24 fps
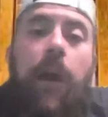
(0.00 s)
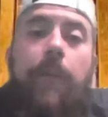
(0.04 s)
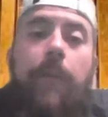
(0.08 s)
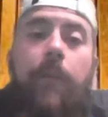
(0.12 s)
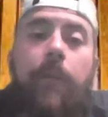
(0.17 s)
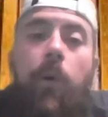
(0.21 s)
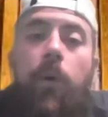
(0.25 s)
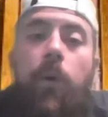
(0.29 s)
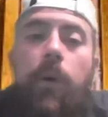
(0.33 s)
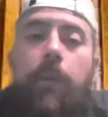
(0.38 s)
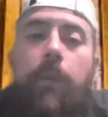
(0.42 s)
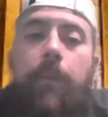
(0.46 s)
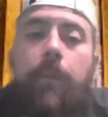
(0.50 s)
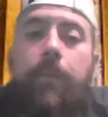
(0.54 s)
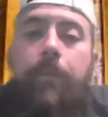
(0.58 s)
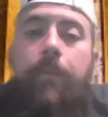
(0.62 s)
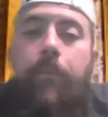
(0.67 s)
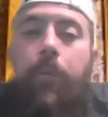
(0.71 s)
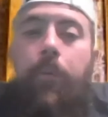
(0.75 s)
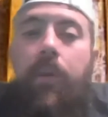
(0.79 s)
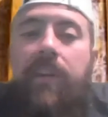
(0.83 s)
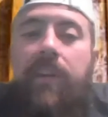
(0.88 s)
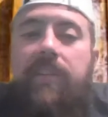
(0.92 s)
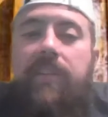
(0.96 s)
going
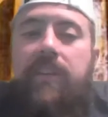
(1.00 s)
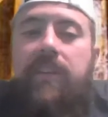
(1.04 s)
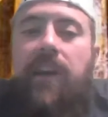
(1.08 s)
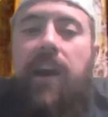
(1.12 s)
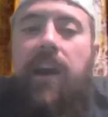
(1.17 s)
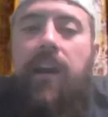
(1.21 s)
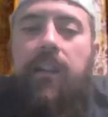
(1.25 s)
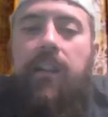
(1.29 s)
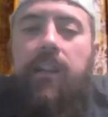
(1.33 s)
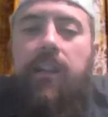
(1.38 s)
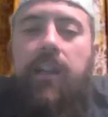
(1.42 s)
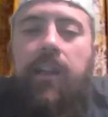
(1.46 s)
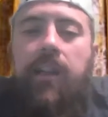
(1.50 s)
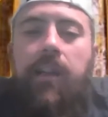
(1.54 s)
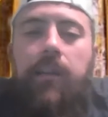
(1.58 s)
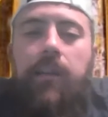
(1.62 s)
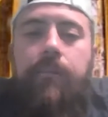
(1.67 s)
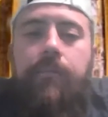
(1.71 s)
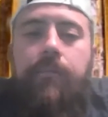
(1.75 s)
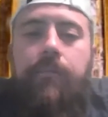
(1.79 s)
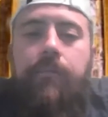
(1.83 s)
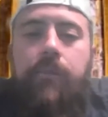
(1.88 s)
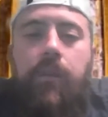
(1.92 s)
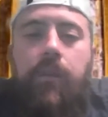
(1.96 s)
Prince
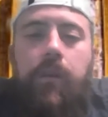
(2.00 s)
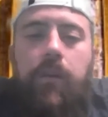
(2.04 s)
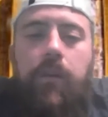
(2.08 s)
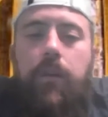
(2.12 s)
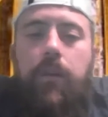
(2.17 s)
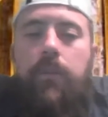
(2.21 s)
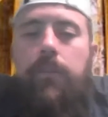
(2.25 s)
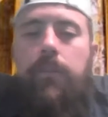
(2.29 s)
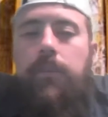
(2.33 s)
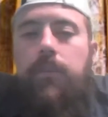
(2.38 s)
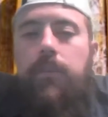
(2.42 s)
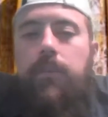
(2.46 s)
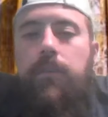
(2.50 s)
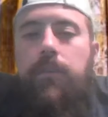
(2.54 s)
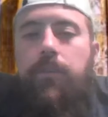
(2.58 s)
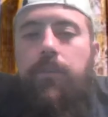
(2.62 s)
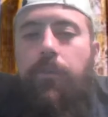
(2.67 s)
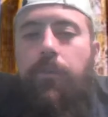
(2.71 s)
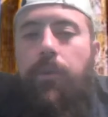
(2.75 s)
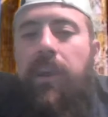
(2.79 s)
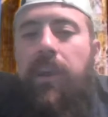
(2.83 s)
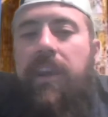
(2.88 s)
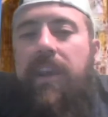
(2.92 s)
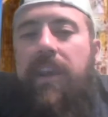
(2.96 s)
Collie,
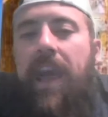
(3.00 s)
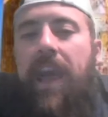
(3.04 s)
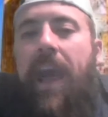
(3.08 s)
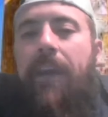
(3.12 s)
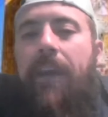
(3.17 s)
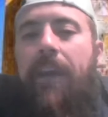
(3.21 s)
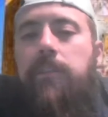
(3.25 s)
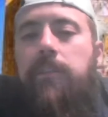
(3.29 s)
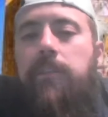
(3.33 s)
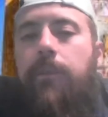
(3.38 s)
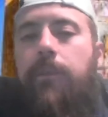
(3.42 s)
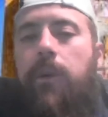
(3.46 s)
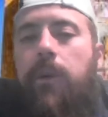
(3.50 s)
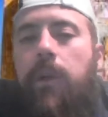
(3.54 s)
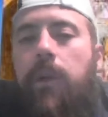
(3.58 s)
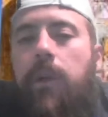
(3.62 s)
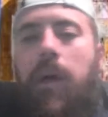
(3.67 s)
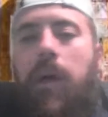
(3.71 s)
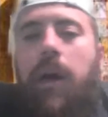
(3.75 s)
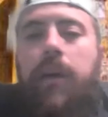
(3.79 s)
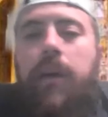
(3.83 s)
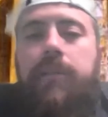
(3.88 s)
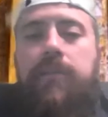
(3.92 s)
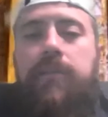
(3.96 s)
3 tackles for a
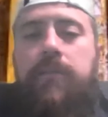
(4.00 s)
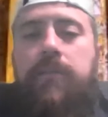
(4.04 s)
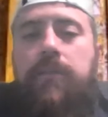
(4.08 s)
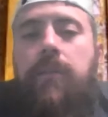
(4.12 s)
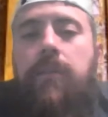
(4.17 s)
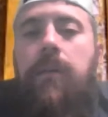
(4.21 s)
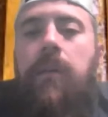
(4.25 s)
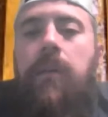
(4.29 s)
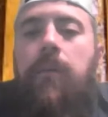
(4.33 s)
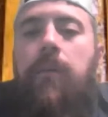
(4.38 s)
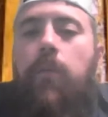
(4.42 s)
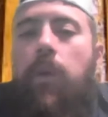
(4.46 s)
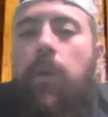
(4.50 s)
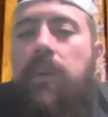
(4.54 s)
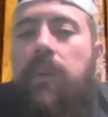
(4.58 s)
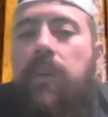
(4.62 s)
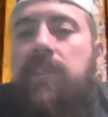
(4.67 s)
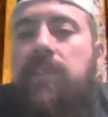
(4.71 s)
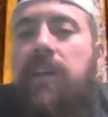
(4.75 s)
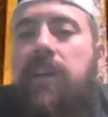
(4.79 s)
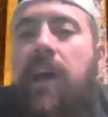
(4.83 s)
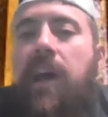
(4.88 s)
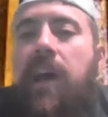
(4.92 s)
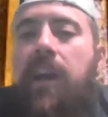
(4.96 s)
loss and 1
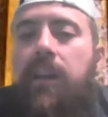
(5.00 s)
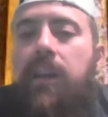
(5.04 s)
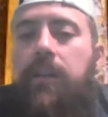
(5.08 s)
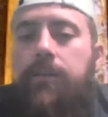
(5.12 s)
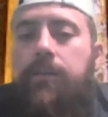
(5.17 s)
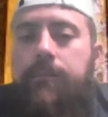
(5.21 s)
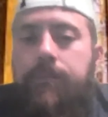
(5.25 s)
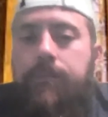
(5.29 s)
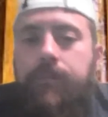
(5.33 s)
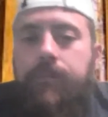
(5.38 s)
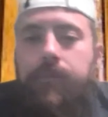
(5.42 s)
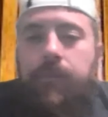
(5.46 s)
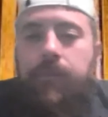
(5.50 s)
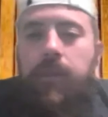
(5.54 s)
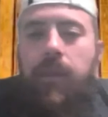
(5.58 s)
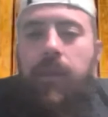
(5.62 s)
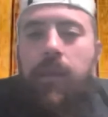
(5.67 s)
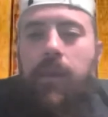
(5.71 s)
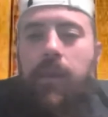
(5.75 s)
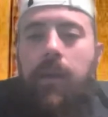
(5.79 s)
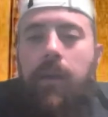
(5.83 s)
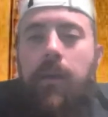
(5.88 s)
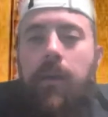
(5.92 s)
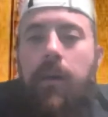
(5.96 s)
sack.
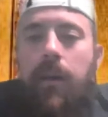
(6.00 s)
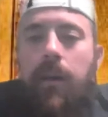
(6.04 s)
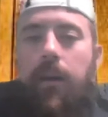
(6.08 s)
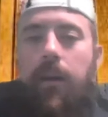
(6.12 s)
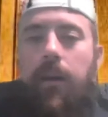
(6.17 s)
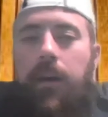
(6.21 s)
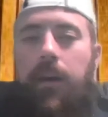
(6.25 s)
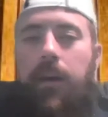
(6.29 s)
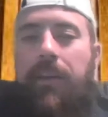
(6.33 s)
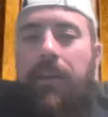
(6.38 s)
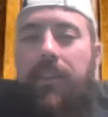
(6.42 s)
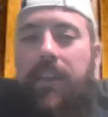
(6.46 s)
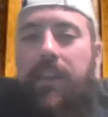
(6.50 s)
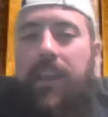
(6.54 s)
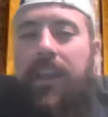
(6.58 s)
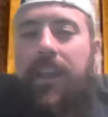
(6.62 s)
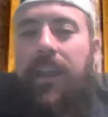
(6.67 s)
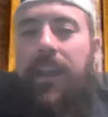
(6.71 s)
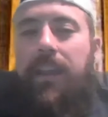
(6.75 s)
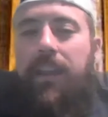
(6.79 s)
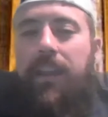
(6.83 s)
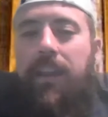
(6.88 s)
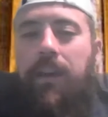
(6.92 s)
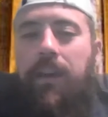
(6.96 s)
I think the
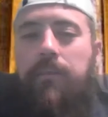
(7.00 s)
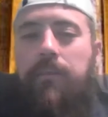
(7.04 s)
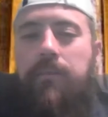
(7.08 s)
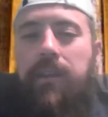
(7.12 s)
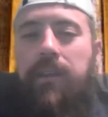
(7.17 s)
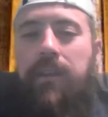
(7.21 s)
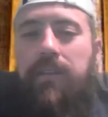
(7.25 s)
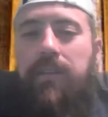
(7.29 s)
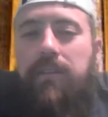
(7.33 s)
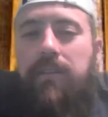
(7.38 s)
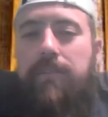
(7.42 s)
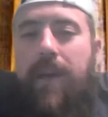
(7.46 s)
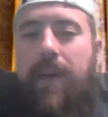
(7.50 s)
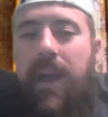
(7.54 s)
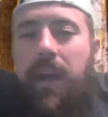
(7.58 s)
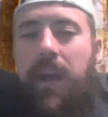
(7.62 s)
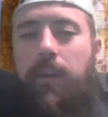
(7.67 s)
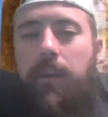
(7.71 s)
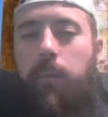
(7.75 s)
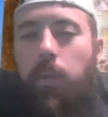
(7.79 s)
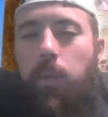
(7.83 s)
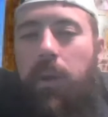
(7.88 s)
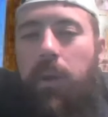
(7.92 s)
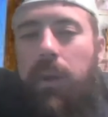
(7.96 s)
kid comes in as a
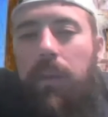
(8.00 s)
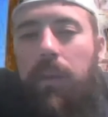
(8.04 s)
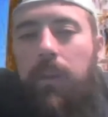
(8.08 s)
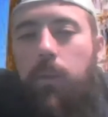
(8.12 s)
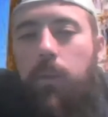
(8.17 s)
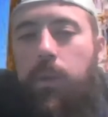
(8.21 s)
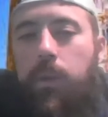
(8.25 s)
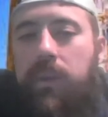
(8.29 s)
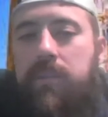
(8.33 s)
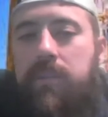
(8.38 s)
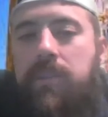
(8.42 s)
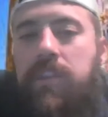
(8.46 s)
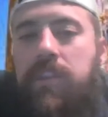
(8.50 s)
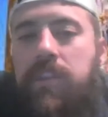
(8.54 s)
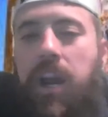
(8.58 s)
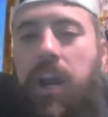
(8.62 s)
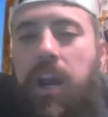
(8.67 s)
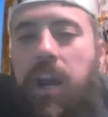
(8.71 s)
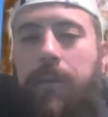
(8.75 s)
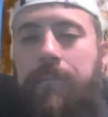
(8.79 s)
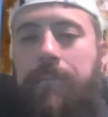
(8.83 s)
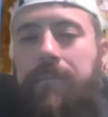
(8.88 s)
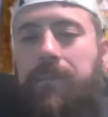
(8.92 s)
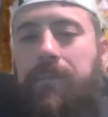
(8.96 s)
backup Will and wins the
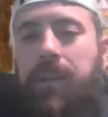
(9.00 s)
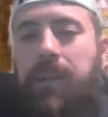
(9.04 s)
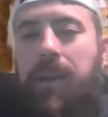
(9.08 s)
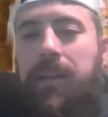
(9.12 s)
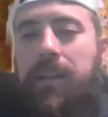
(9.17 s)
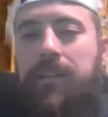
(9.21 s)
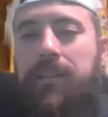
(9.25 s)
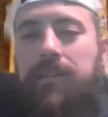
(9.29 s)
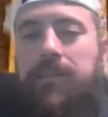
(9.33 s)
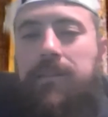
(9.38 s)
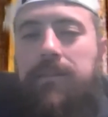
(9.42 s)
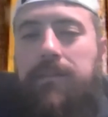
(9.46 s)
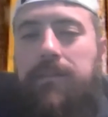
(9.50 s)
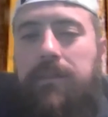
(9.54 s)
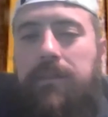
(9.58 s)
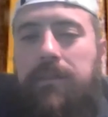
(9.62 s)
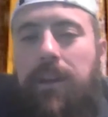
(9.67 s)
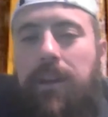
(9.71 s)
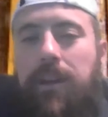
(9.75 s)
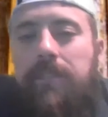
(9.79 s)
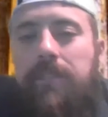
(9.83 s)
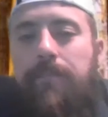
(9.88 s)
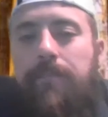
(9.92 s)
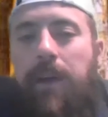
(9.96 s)
job. That
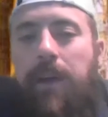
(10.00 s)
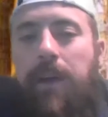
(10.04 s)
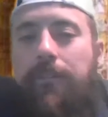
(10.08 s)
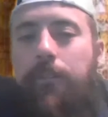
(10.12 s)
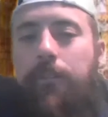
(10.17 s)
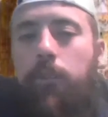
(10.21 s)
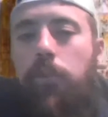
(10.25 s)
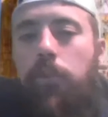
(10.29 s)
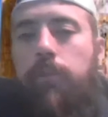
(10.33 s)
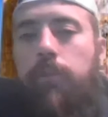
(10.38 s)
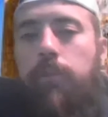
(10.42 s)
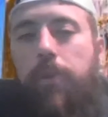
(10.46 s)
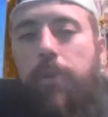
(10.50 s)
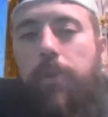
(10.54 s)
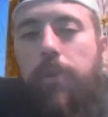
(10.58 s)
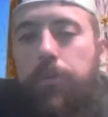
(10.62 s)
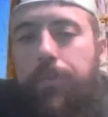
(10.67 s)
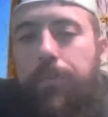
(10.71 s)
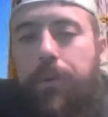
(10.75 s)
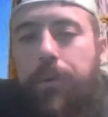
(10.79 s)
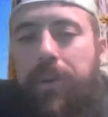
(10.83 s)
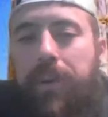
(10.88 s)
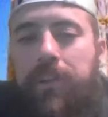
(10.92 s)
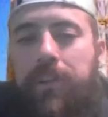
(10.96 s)
is my full bold
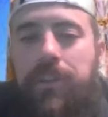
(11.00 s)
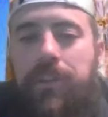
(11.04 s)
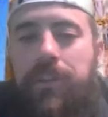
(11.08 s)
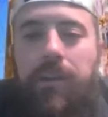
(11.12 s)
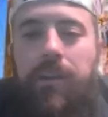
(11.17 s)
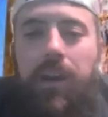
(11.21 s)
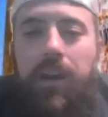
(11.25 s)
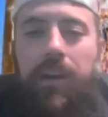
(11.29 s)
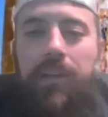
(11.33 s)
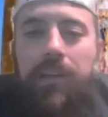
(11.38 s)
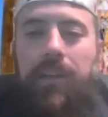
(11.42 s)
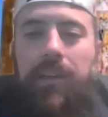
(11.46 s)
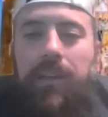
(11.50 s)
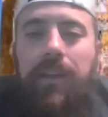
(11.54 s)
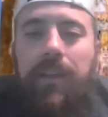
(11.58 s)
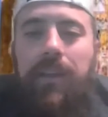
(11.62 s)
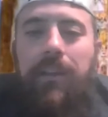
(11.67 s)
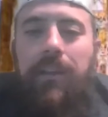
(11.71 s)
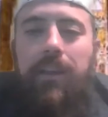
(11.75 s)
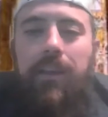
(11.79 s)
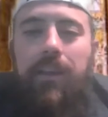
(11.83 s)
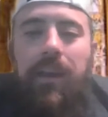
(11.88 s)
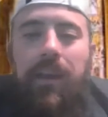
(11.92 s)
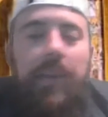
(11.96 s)
prediction. I think
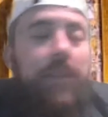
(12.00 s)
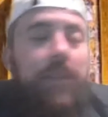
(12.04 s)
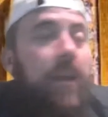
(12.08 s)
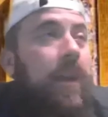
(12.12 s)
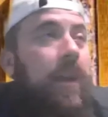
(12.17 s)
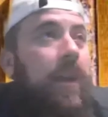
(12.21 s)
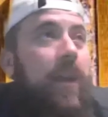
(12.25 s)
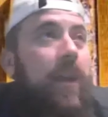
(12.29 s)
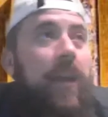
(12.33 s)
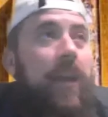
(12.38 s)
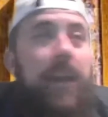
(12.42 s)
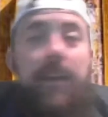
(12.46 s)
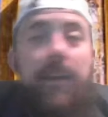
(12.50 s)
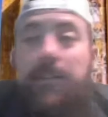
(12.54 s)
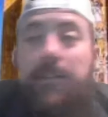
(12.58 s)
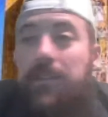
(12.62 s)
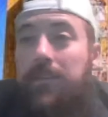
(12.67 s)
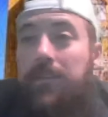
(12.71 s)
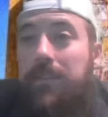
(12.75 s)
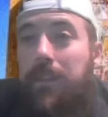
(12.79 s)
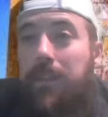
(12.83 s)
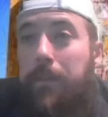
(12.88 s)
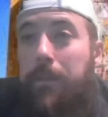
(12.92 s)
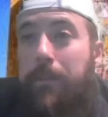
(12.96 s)
he
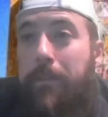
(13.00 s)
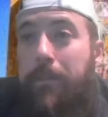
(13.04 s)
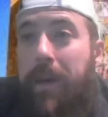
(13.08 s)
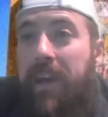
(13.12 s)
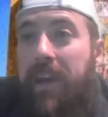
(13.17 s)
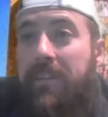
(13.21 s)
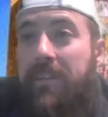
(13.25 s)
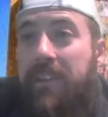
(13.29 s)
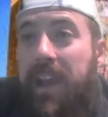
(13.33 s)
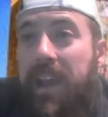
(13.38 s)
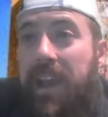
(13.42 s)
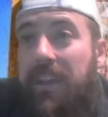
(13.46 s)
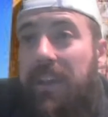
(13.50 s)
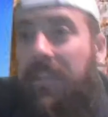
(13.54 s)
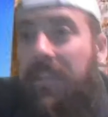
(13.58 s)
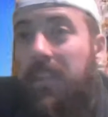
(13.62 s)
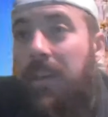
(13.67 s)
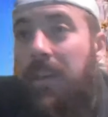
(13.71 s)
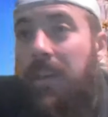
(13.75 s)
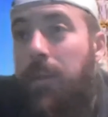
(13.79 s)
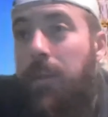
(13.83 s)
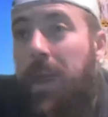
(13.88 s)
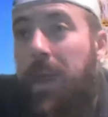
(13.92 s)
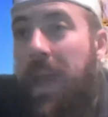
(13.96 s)
is the best
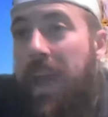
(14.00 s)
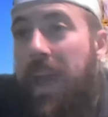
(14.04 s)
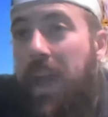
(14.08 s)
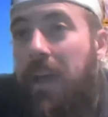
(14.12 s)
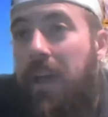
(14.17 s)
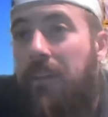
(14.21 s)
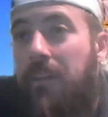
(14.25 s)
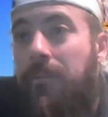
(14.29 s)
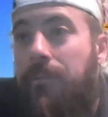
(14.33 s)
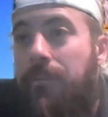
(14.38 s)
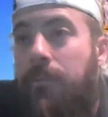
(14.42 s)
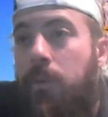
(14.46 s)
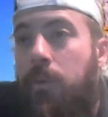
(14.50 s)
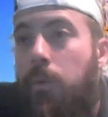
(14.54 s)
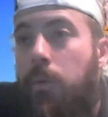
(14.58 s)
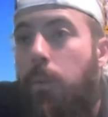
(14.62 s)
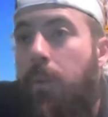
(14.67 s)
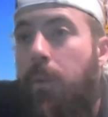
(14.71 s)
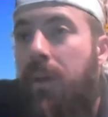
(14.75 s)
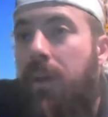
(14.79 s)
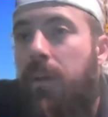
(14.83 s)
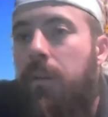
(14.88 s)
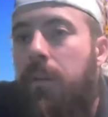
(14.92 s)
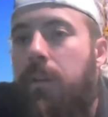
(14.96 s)
athlete we have for
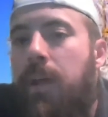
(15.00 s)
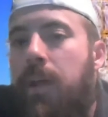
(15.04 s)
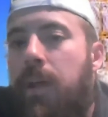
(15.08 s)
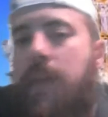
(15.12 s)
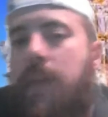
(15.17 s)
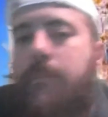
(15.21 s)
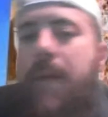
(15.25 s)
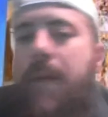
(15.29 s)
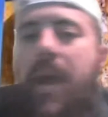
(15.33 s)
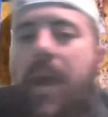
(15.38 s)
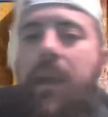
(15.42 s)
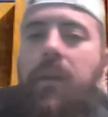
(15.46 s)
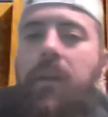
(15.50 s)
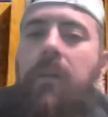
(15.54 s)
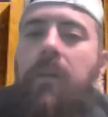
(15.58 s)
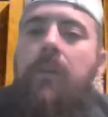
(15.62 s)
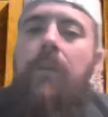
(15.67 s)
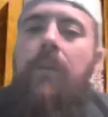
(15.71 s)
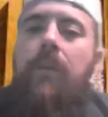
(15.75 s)
Will linebacker.